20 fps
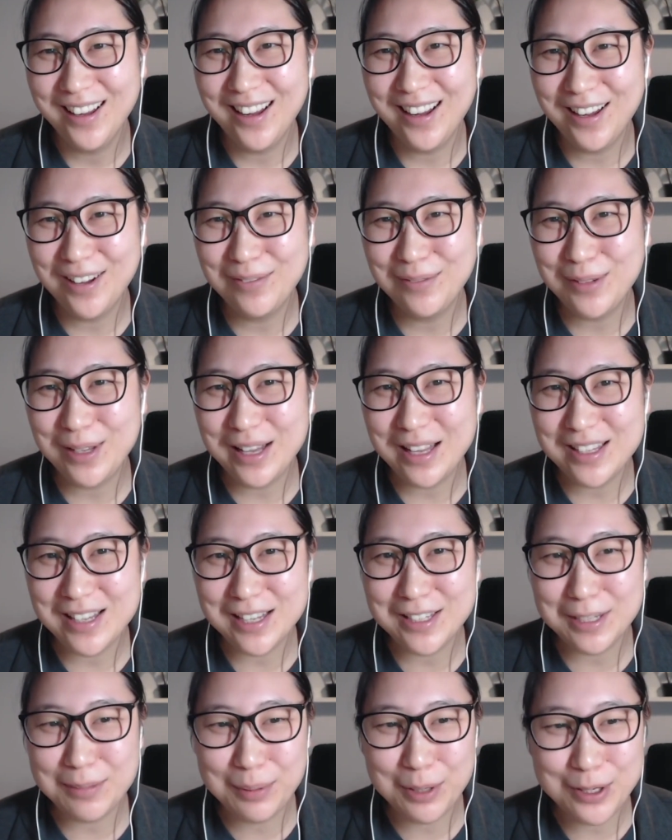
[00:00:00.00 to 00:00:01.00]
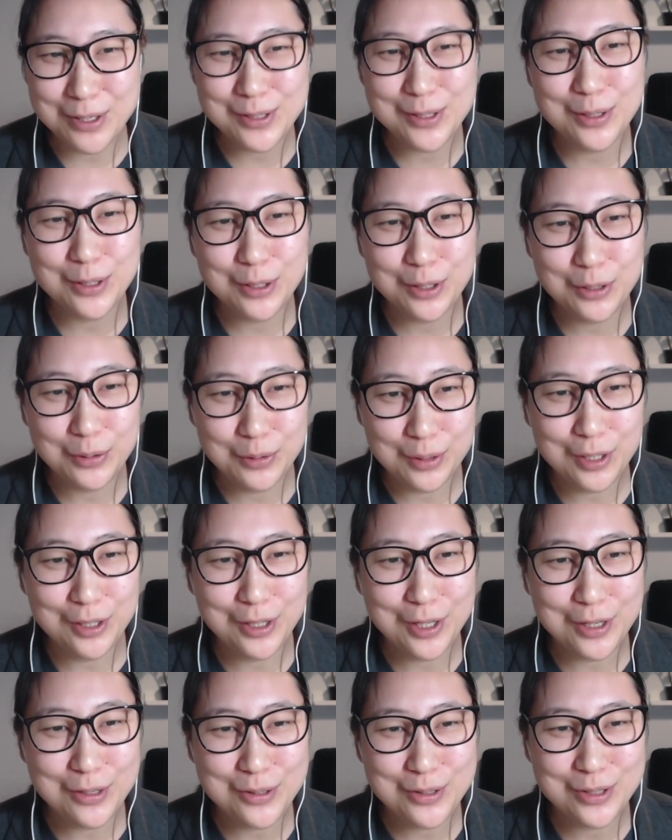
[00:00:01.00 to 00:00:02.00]
as a personal career
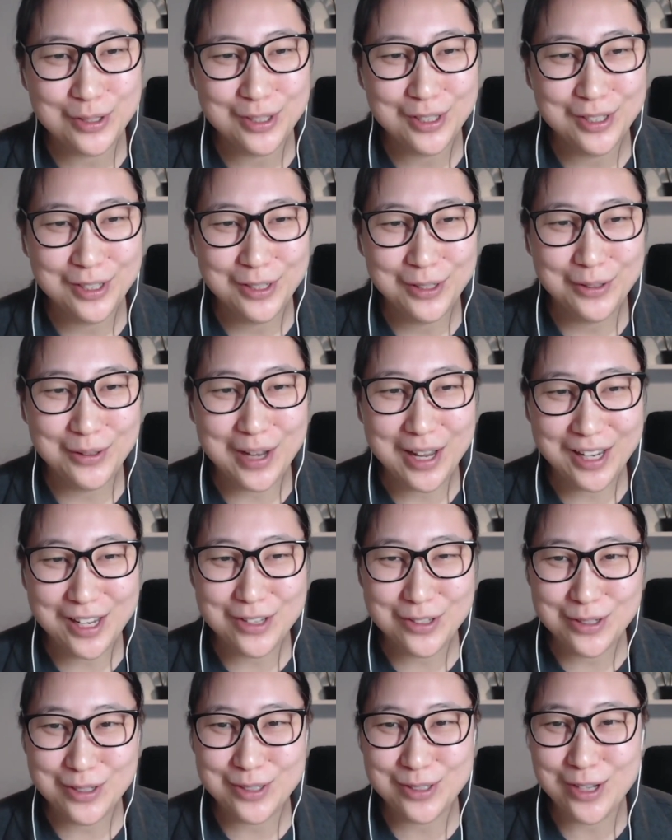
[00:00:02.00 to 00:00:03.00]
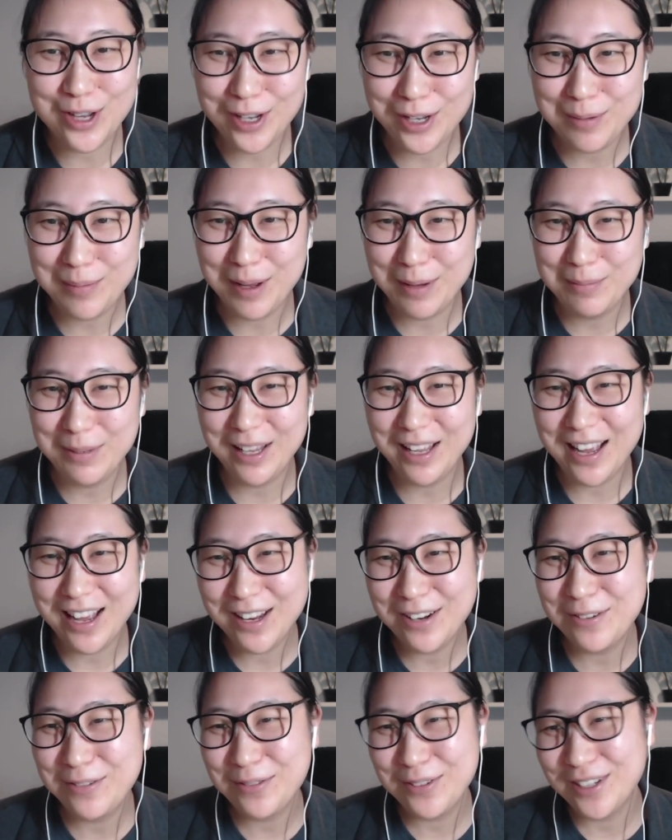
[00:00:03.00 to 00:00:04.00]
coach, who I can just talk about, but I
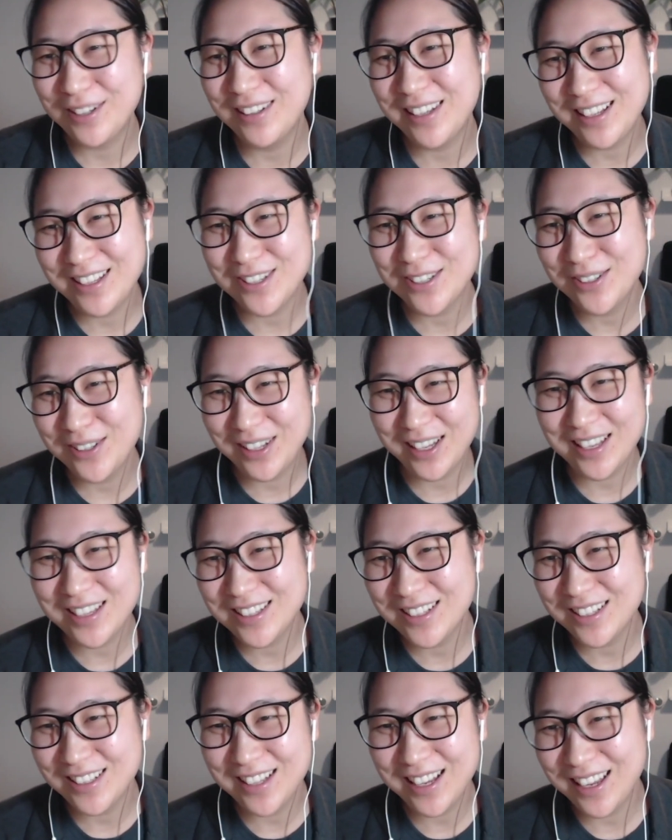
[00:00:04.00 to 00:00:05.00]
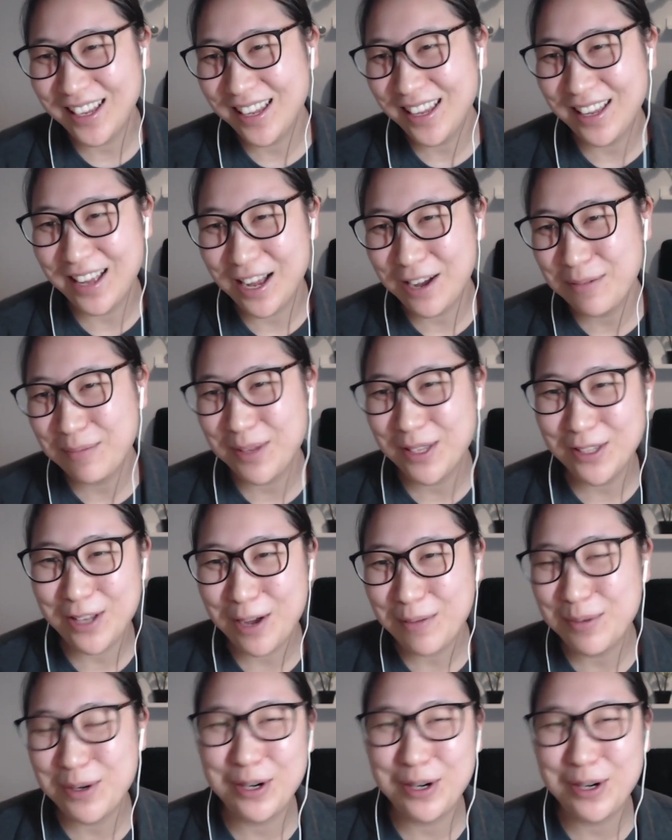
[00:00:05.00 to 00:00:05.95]
don't feel like doing it today. Help me not